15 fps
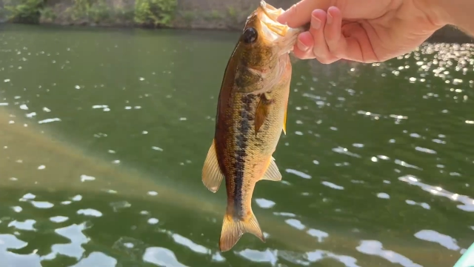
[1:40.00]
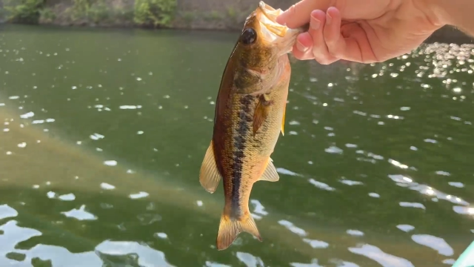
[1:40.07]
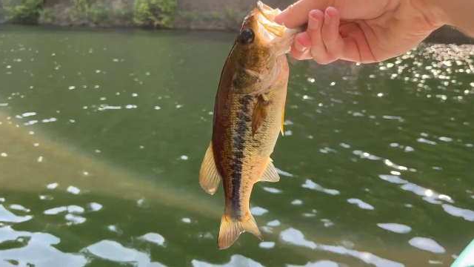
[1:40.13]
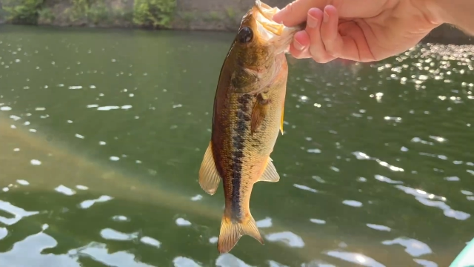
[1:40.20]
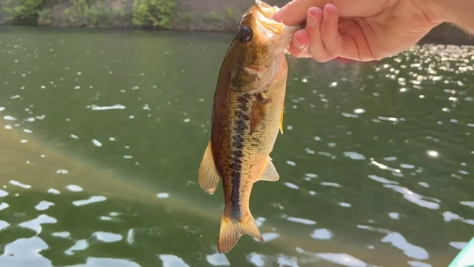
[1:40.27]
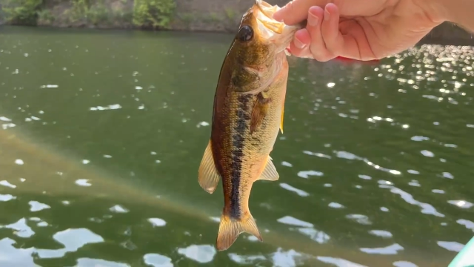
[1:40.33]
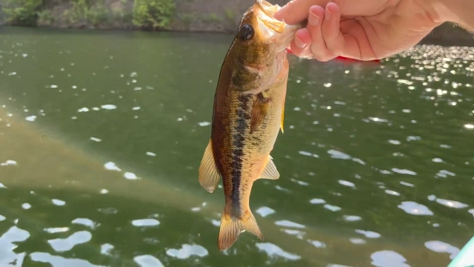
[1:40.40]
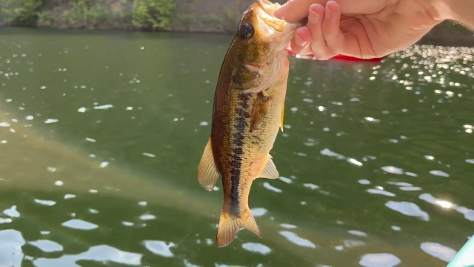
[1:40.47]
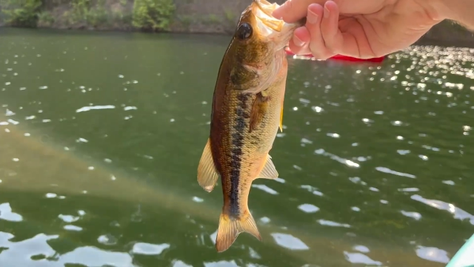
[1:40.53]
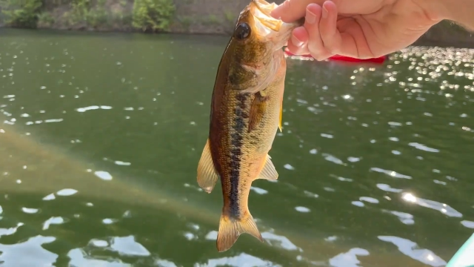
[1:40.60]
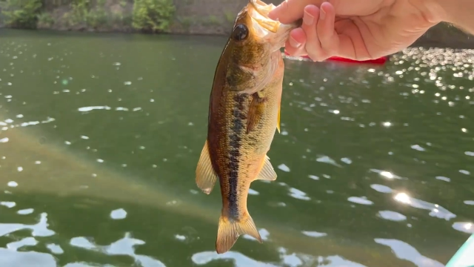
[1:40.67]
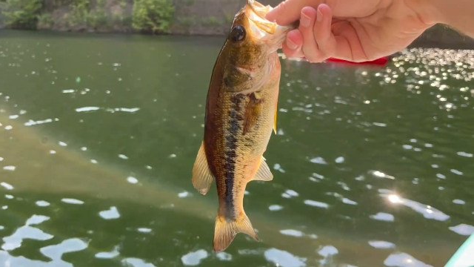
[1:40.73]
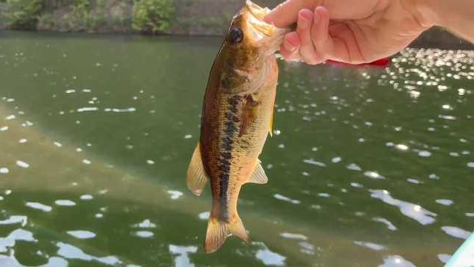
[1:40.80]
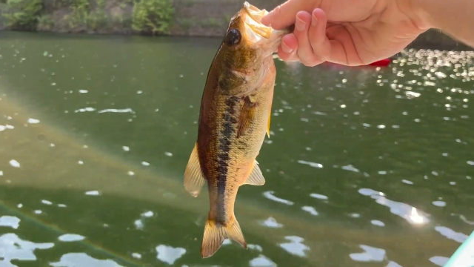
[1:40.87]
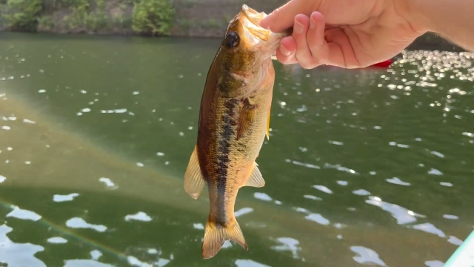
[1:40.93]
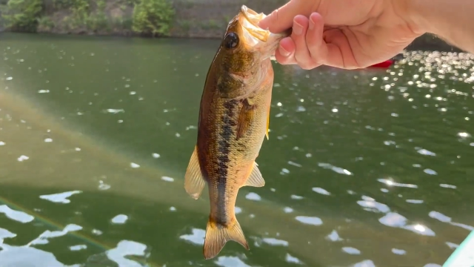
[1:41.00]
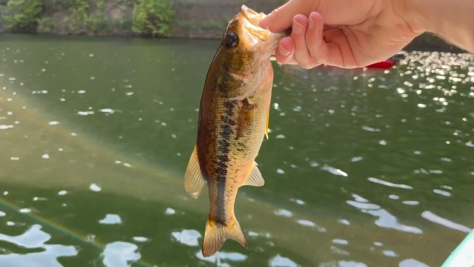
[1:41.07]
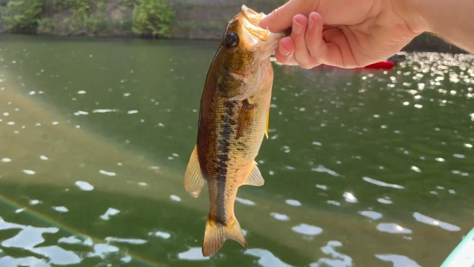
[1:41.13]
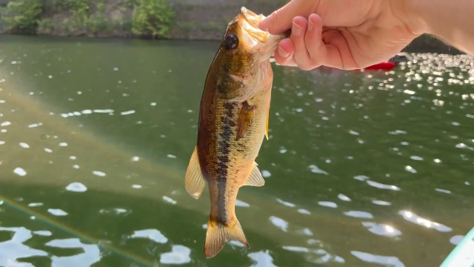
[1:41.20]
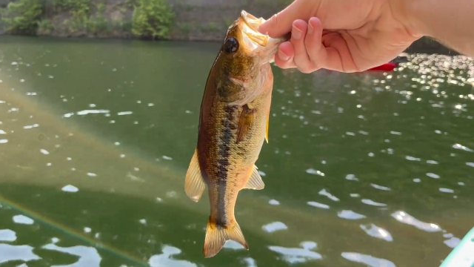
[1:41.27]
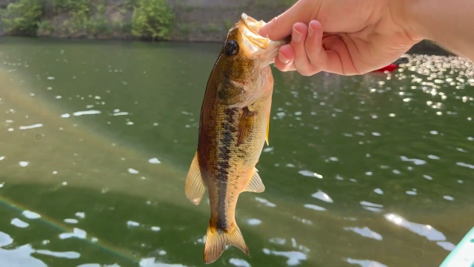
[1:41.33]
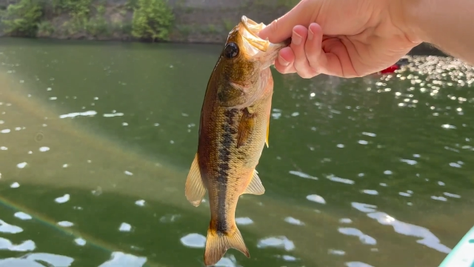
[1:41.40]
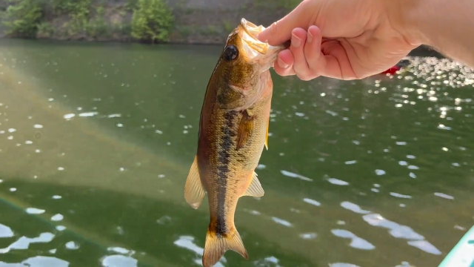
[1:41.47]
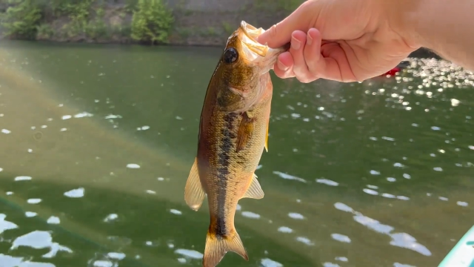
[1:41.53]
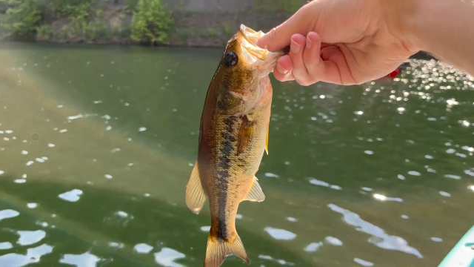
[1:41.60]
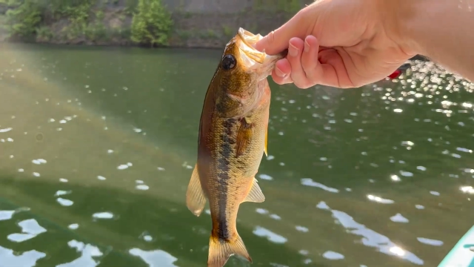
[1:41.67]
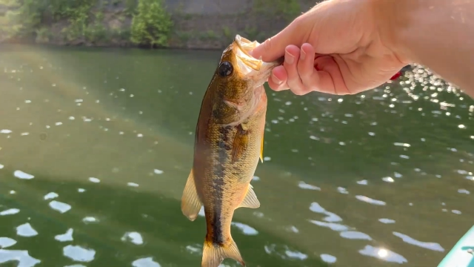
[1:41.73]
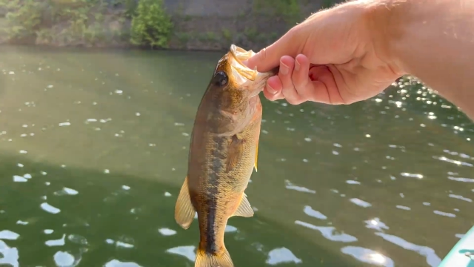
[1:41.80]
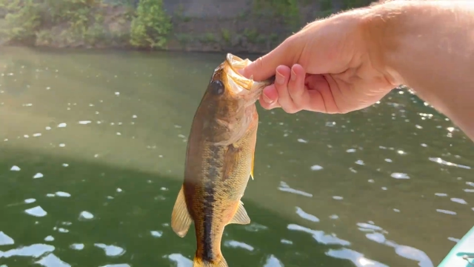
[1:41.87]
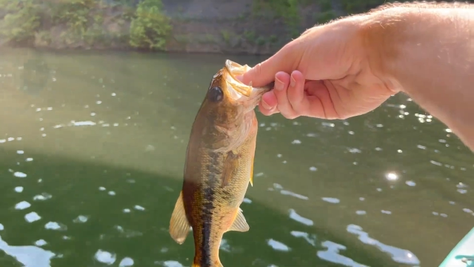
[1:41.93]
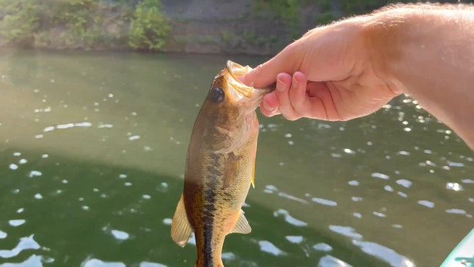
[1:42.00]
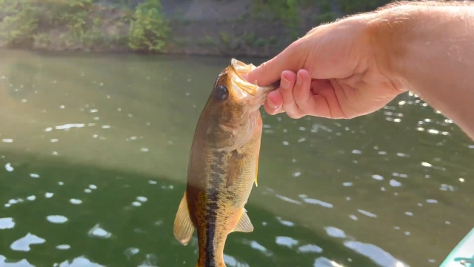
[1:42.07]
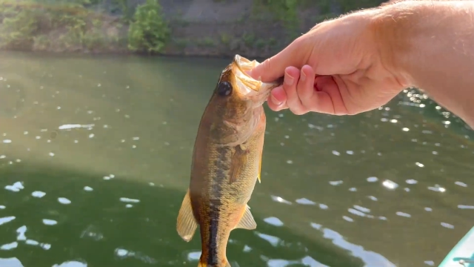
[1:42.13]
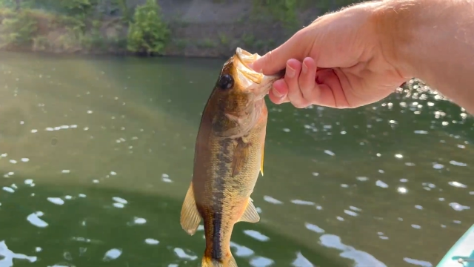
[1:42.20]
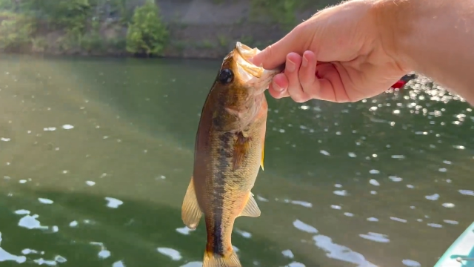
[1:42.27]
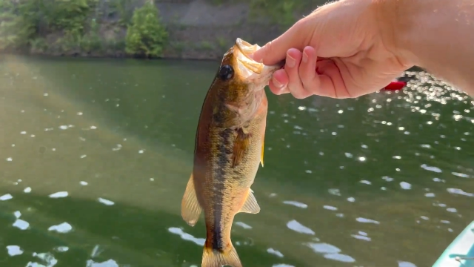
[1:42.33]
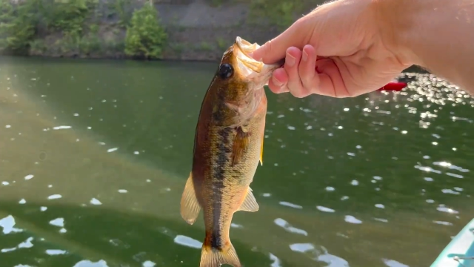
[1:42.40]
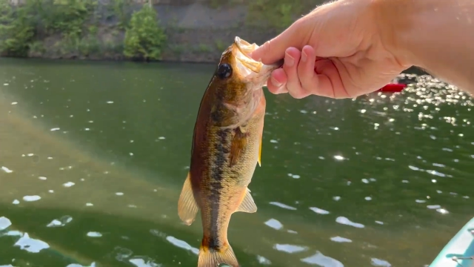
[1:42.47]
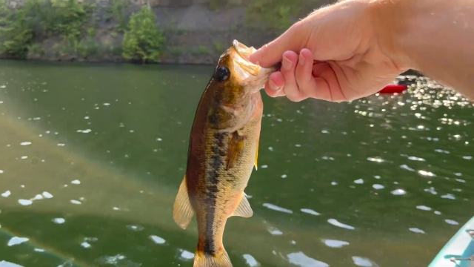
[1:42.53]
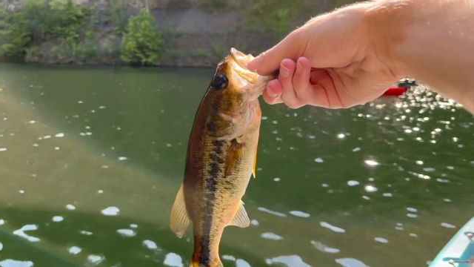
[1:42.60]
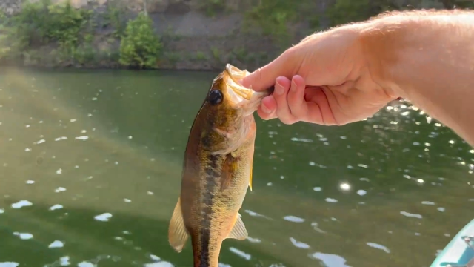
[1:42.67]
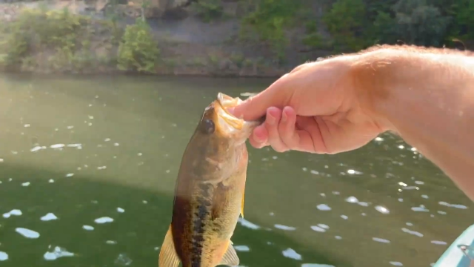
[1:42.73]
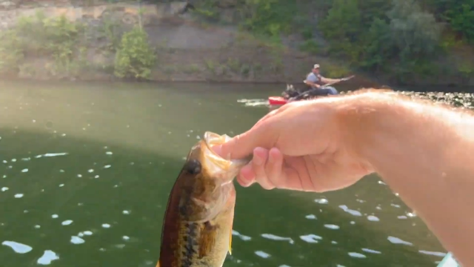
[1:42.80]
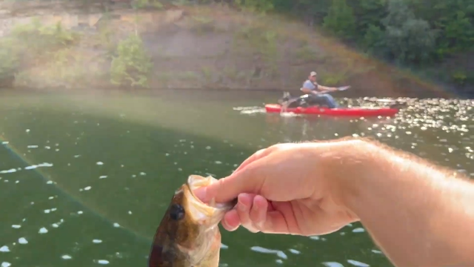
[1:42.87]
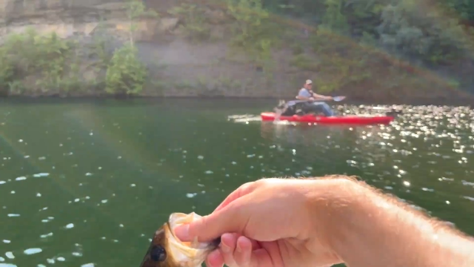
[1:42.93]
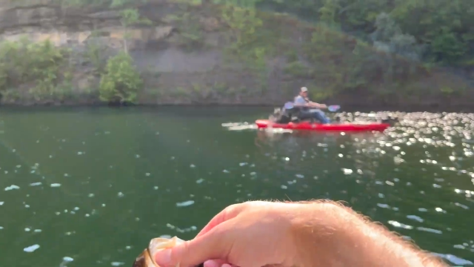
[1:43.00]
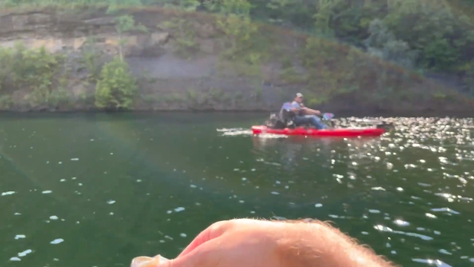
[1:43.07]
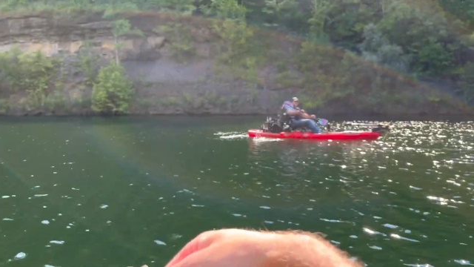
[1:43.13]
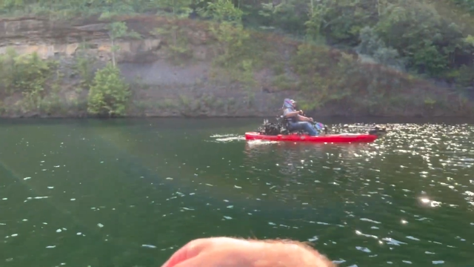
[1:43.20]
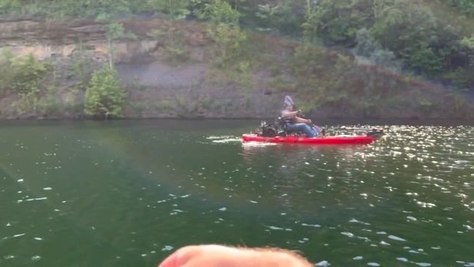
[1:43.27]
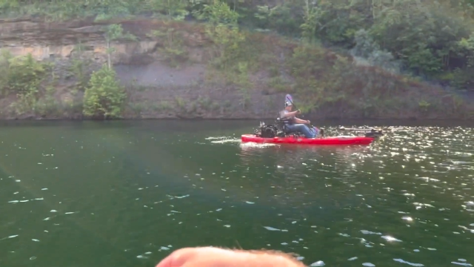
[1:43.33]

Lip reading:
No face is visible, so there are no lips to read.